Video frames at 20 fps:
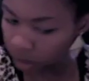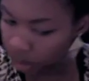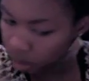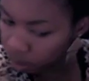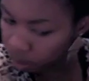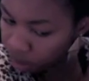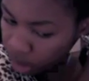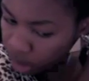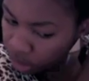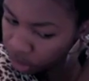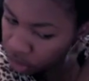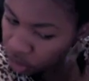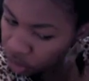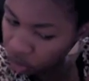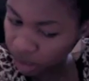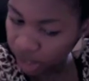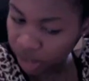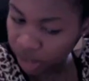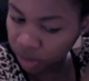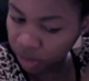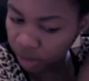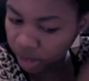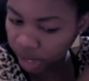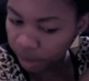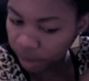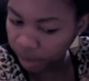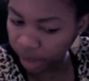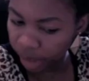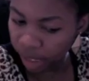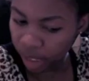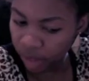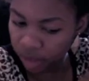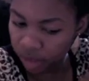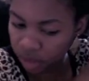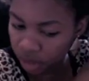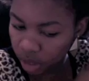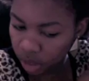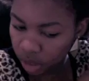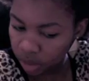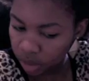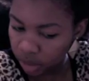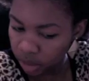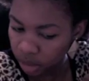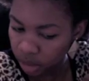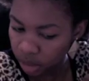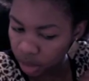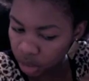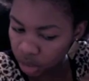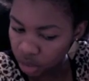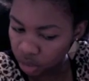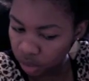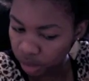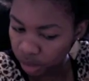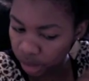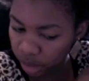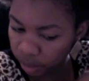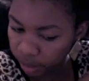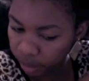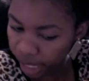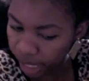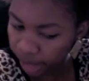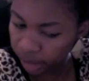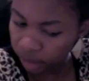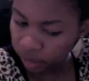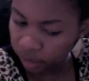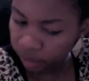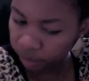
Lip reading: but not too much so that my hair starts shrinking back.